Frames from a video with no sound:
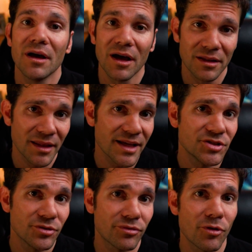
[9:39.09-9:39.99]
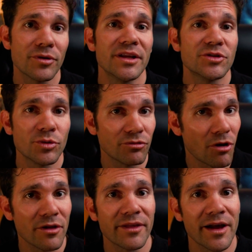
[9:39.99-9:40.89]
unless you throw it into a
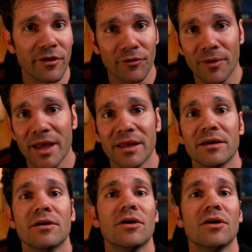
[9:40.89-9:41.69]
Roth IRA